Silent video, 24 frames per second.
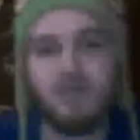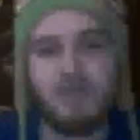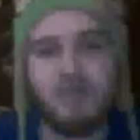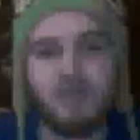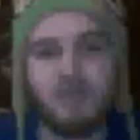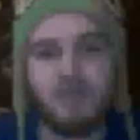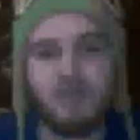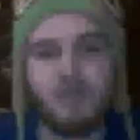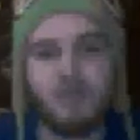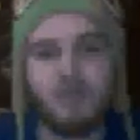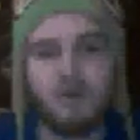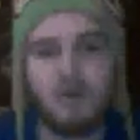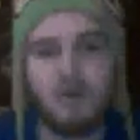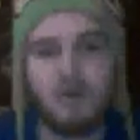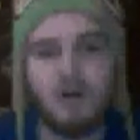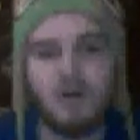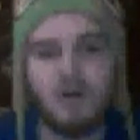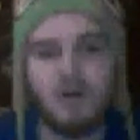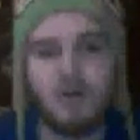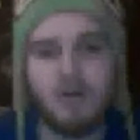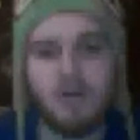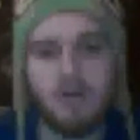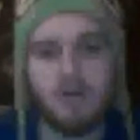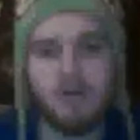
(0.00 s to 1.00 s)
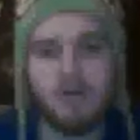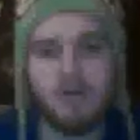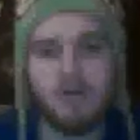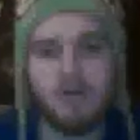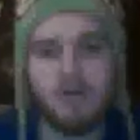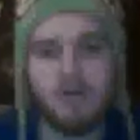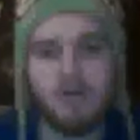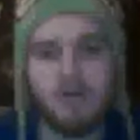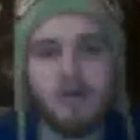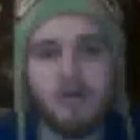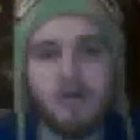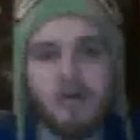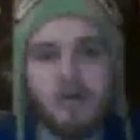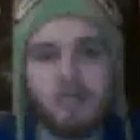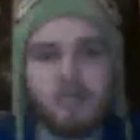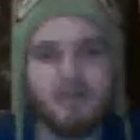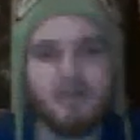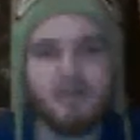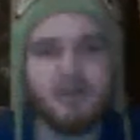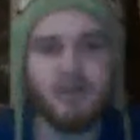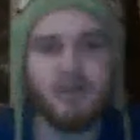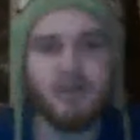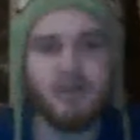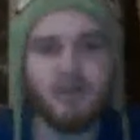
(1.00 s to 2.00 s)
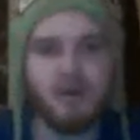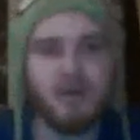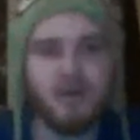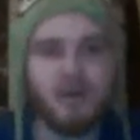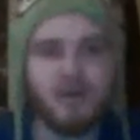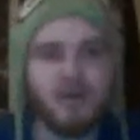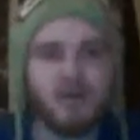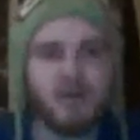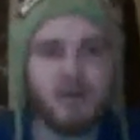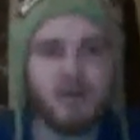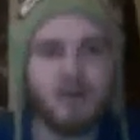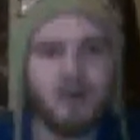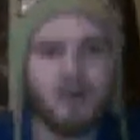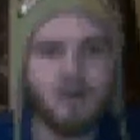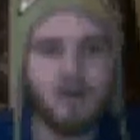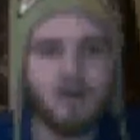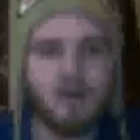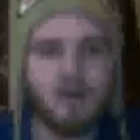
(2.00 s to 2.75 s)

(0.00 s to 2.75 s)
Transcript: Wonder if that's a word. No, not a word.